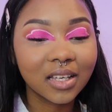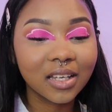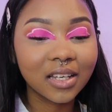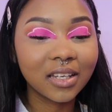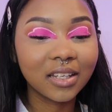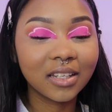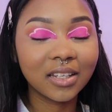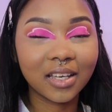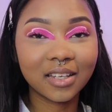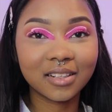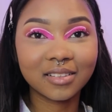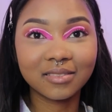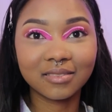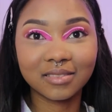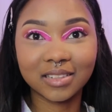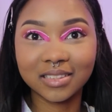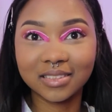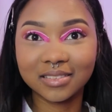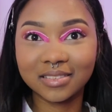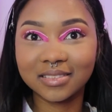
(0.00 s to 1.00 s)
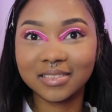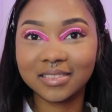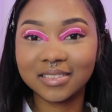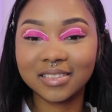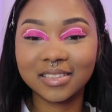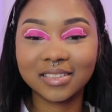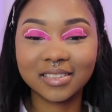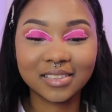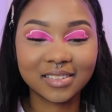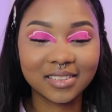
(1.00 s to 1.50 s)
and I don't
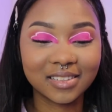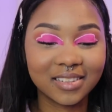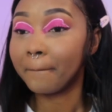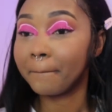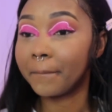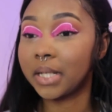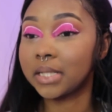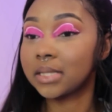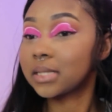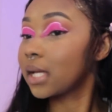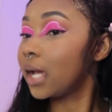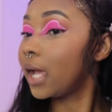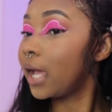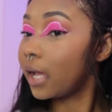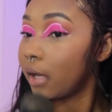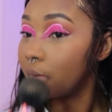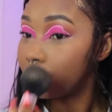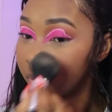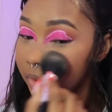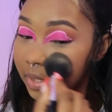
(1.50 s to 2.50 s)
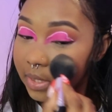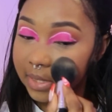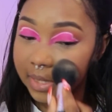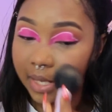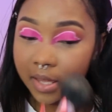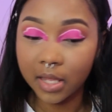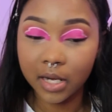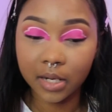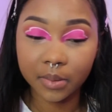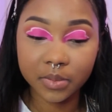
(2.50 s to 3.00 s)
want. But I would
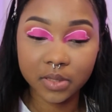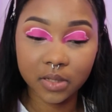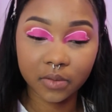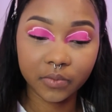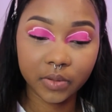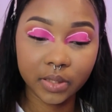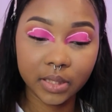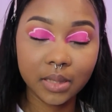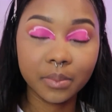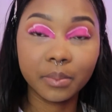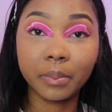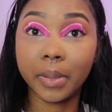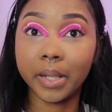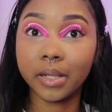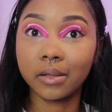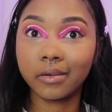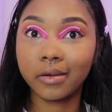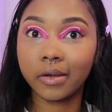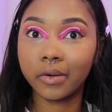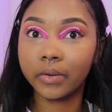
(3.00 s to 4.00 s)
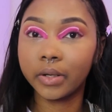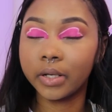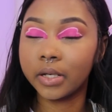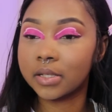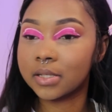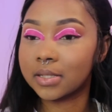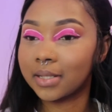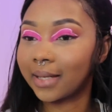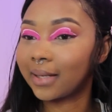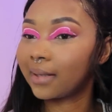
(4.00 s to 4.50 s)
say that I'm definitely
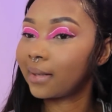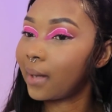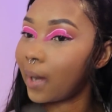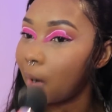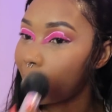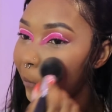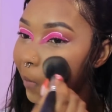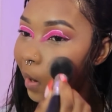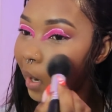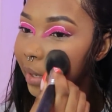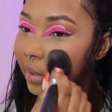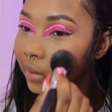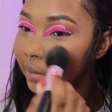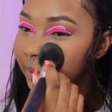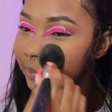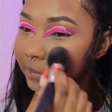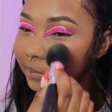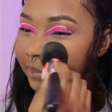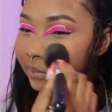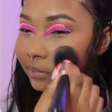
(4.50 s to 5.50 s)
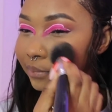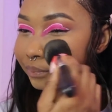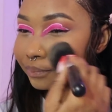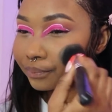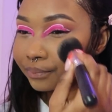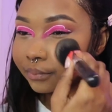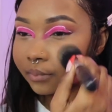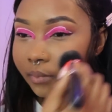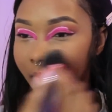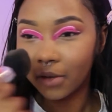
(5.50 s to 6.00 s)
bi-curious. Like,
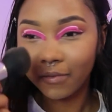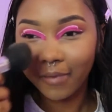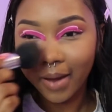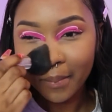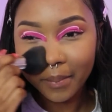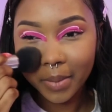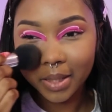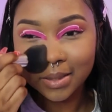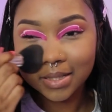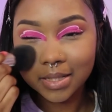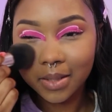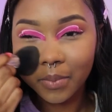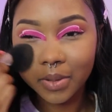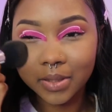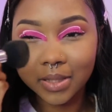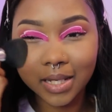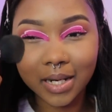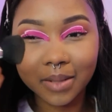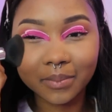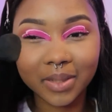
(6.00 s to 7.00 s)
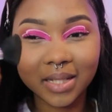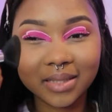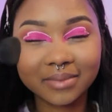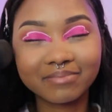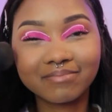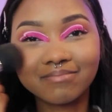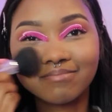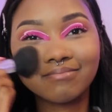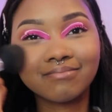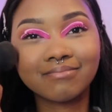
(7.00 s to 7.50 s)
if I met someone that I'm like,
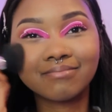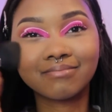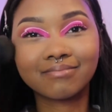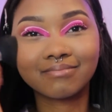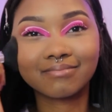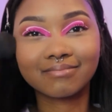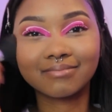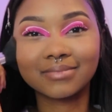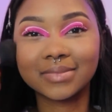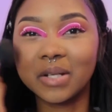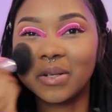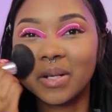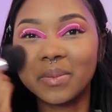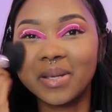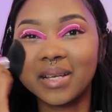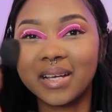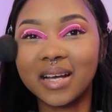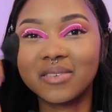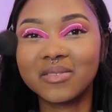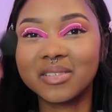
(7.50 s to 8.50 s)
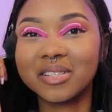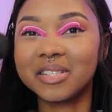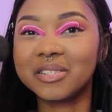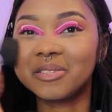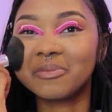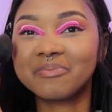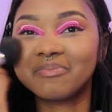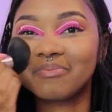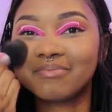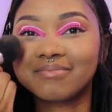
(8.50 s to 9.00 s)
I want to make out with you,